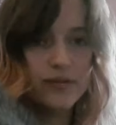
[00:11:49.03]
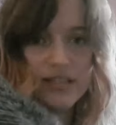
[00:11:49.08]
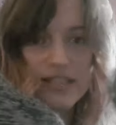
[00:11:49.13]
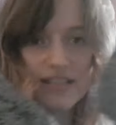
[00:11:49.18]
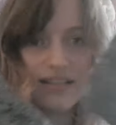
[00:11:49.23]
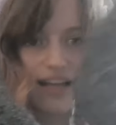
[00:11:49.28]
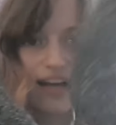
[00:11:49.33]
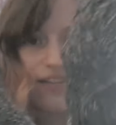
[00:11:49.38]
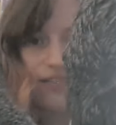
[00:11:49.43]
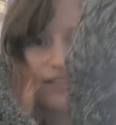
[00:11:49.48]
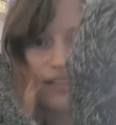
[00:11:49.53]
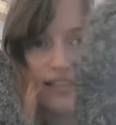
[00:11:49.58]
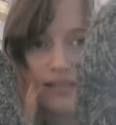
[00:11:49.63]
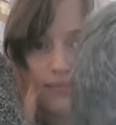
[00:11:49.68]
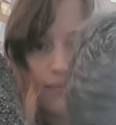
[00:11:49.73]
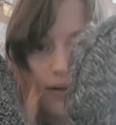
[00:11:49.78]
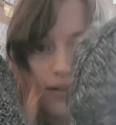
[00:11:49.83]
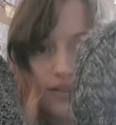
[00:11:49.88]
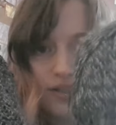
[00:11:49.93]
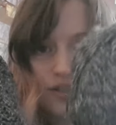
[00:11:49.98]
still have this
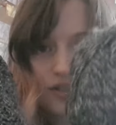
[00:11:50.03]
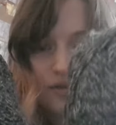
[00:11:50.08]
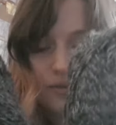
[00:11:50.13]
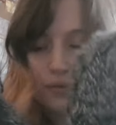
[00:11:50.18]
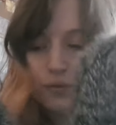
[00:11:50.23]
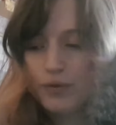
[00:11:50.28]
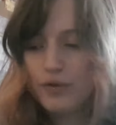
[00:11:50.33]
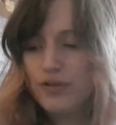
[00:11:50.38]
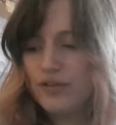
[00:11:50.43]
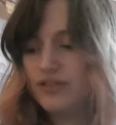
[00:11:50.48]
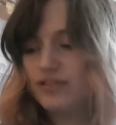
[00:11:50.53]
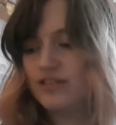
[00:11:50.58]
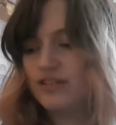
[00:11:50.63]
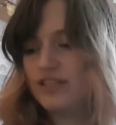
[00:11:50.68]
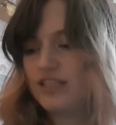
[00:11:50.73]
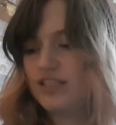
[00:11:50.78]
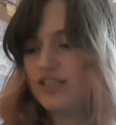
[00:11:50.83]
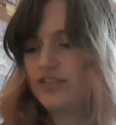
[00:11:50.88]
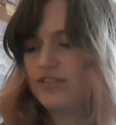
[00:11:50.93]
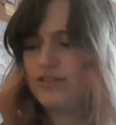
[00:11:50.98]
much wool,
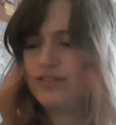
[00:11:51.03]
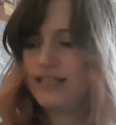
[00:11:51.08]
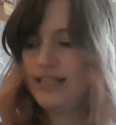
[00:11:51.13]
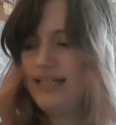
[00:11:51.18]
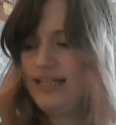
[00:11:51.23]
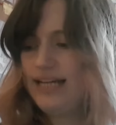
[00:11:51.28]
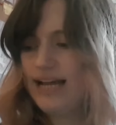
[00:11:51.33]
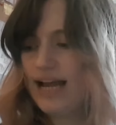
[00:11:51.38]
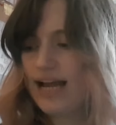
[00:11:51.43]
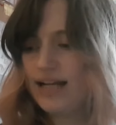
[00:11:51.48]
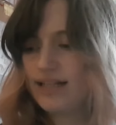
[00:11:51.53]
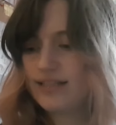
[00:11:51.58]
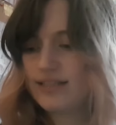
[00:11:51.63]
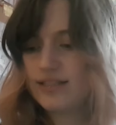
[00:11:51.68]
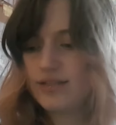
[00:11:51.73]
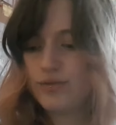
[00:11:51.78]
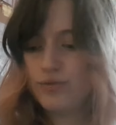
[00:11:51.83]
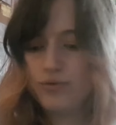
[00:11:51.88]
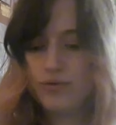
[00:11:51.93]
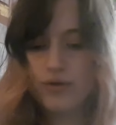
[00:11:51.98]
so clearly hats
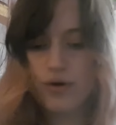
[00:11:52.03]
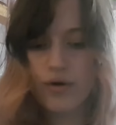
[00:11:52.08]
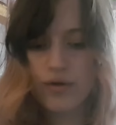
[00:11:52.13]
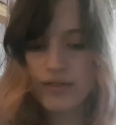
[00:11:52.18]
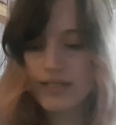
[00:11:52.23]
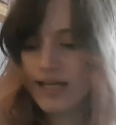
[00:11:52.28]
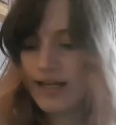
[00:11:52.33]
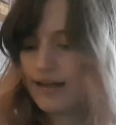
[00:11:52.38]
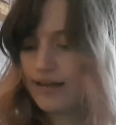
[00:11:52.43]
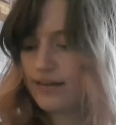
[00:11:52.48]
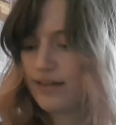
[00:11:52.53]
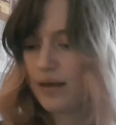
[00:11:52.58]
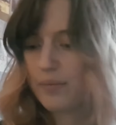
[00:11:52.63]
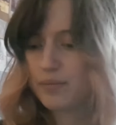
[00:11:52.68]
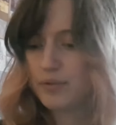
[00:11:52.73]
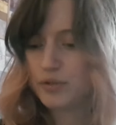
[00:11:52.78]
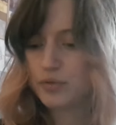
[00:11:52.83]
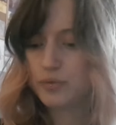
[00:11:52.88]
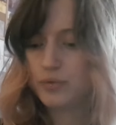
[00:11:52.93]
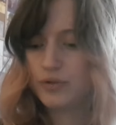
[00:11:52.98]
do not take that
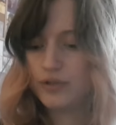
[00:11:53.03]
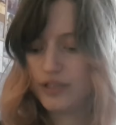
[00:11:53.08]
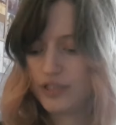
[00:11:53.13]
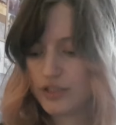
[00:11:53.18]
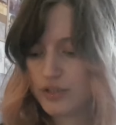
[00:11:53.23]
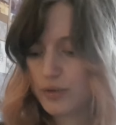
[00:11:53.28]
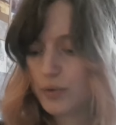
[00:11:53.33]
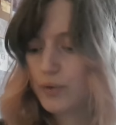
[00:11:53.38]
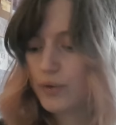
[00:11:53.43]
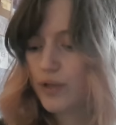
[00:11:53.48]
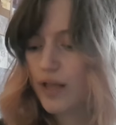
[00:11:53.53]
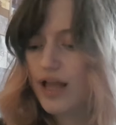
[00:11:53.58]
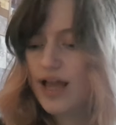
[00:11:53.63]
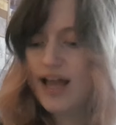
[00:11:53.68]
much wool at all.